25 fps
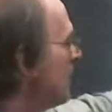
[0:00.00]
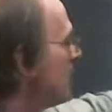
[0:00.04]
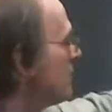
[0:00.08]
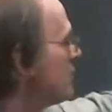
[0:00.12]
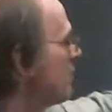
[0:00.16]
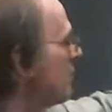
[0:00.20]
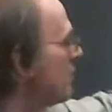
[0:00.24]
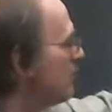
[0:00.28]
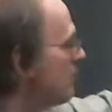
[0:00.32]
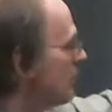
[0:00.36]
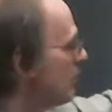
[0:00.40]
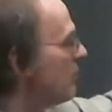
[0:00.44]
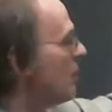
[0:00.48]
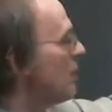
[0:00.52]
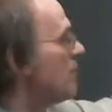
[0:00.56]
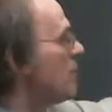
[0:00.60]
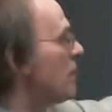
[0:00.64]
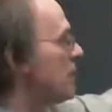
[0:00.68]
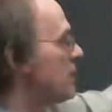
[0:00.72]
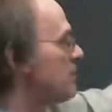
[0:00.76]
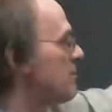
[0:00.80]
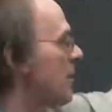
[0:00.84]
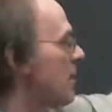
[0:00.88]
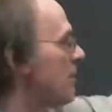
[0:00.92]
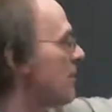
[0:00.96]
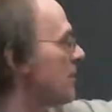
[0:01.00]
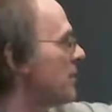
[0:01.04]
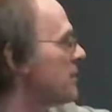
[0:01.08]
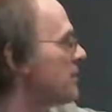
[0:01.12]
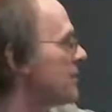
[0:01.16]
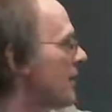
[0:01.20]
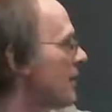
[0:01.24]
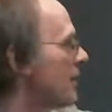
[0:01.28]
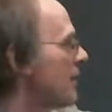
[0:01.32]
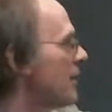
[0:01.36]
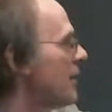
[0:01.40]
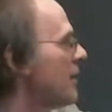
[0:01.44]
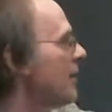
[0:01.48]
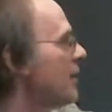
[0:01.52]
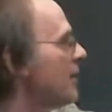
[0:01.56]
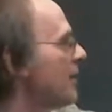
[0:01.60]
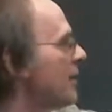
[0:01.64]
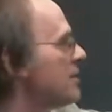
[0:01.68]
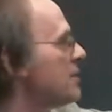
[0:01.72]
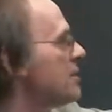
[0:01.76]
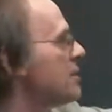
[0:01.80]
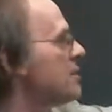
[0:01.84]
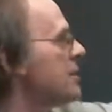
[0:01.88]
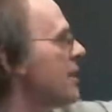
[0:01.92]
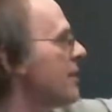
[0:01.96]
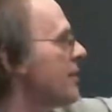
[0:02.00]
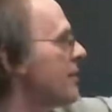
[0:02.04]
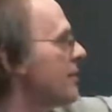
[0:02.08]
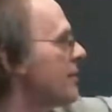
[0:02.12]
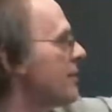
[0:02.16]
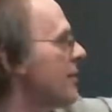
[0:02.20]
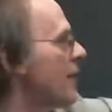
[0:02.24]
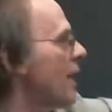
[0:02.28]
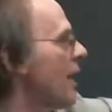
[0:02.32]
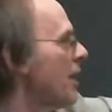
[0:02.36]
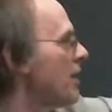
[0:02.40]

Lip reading: it's better to say that. Let's just say that